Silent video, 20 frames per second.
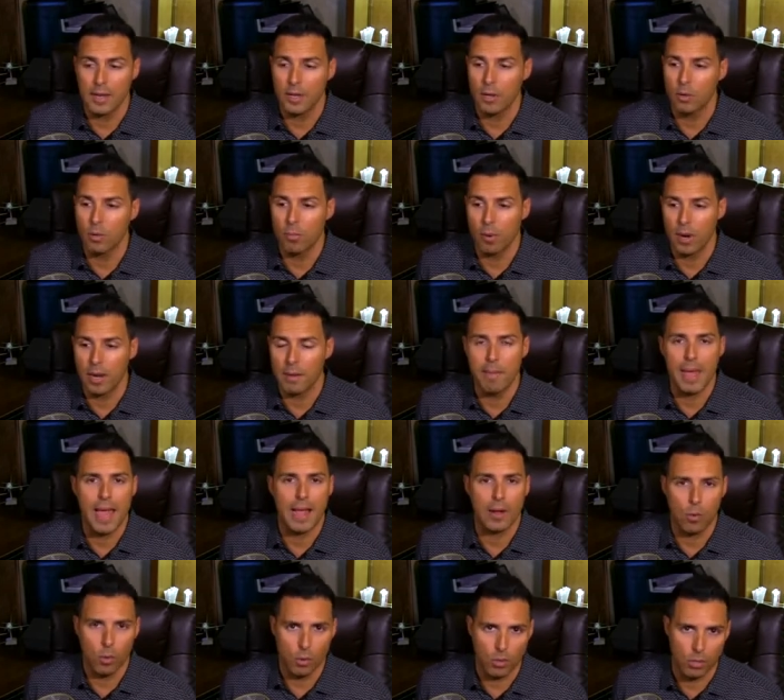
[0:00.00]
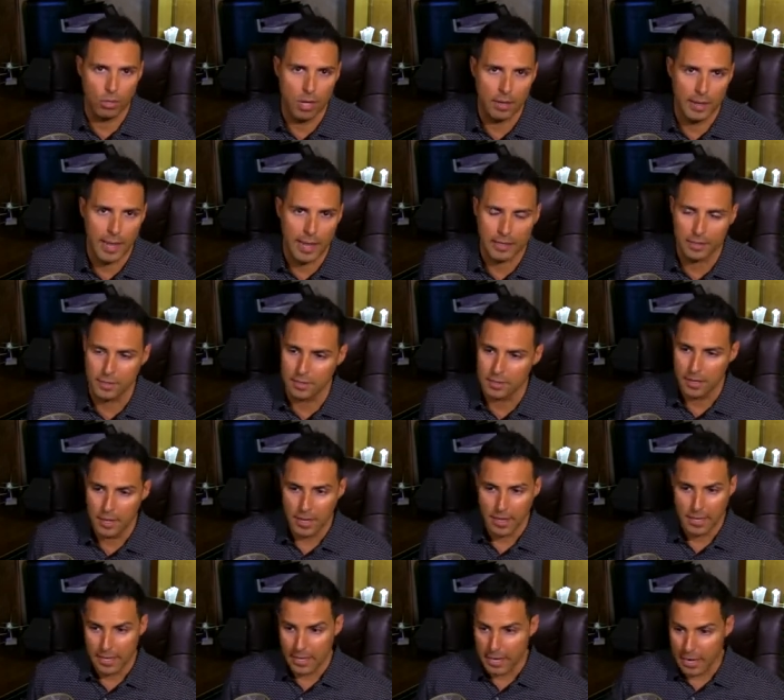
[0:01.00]
I know we're probably back ordered on that because
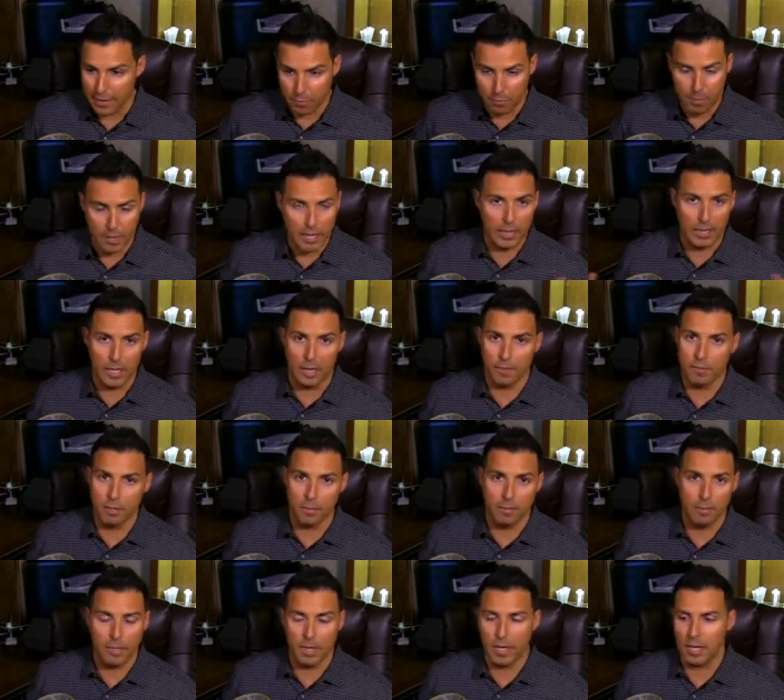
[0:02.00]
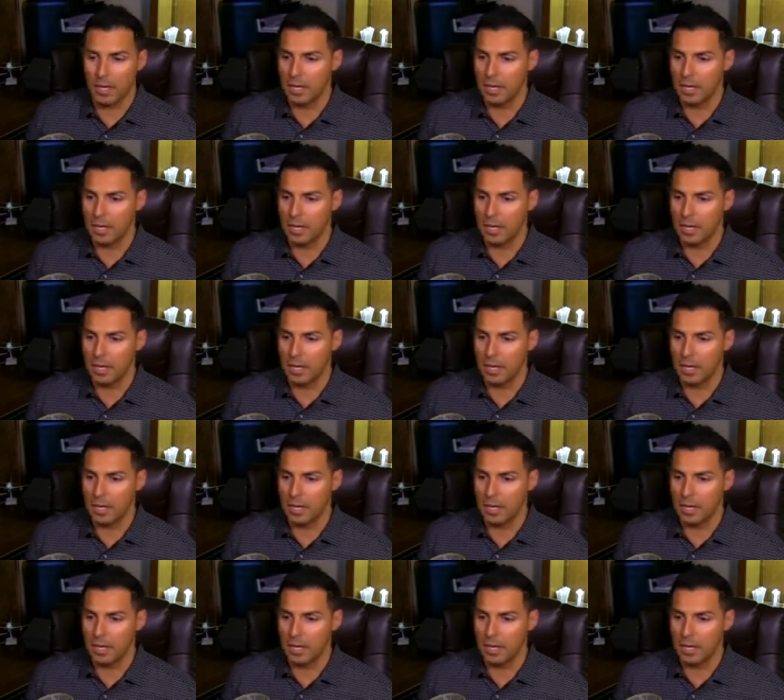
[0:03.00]
everybody loved them.